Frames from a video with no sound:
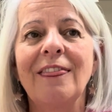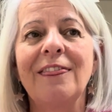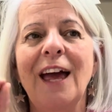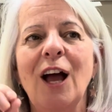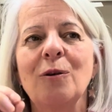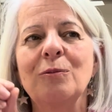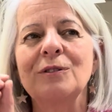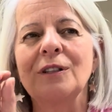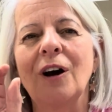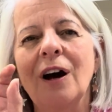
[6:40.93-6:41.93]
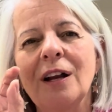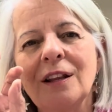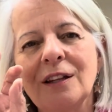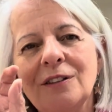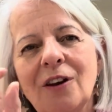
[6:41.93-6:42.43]
that was kind
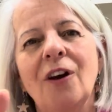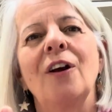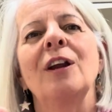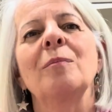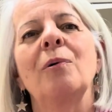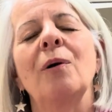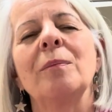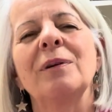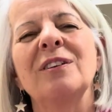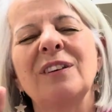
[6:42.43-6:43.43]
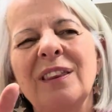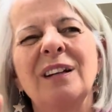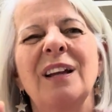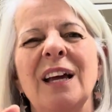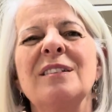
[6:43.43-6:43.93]
of the turning point, because I
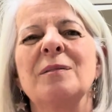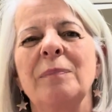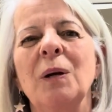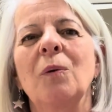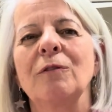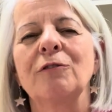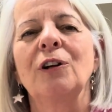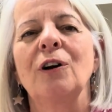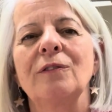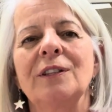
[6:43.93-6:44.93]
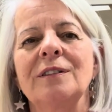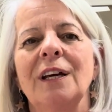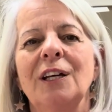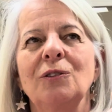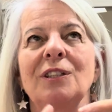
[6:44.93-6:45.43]
think that is a big one for a lot of us,
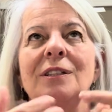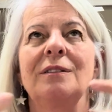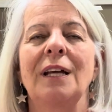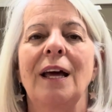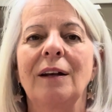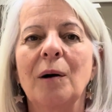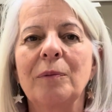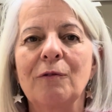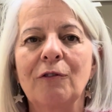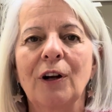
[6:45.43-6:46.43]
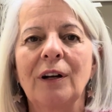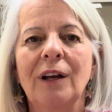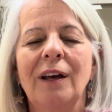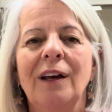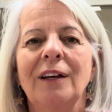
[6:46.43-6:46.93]
to actually stand up in front
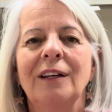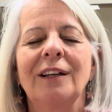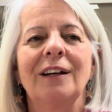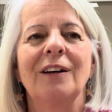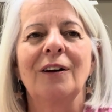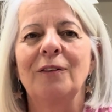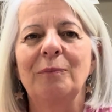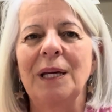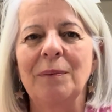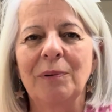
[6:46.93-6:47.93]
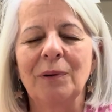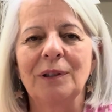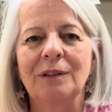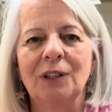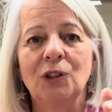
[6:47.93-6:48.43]
of people and
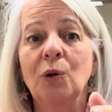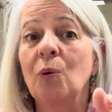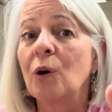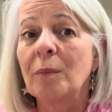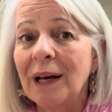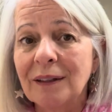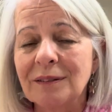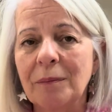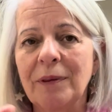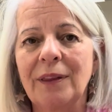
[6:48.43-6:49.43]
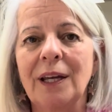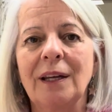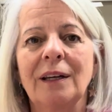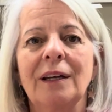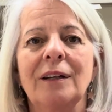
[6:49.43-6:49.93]
talk about
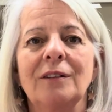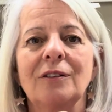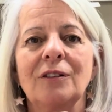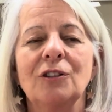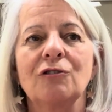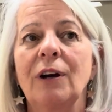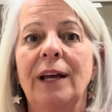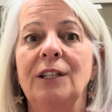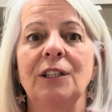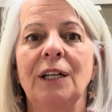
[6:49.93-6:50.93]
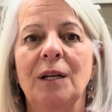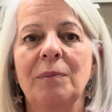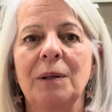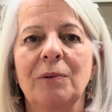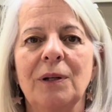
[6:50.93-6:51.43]
something and try to educate
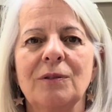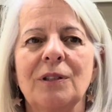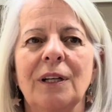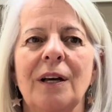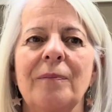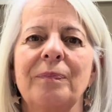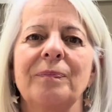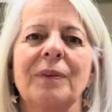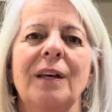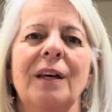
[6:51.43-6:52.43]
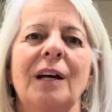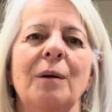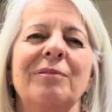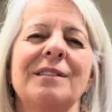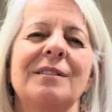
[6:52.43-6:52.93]
people. It was like a
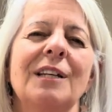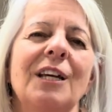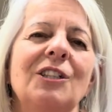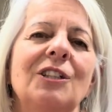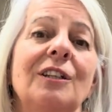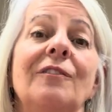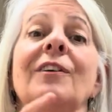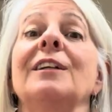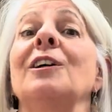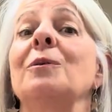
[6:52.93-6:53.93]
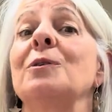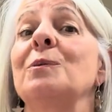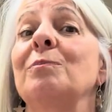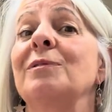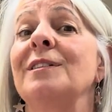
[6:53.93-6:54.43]
presentation. In fact, I was
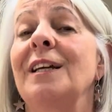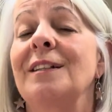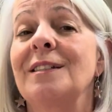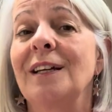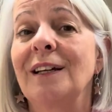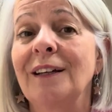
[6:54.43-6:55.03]
presenting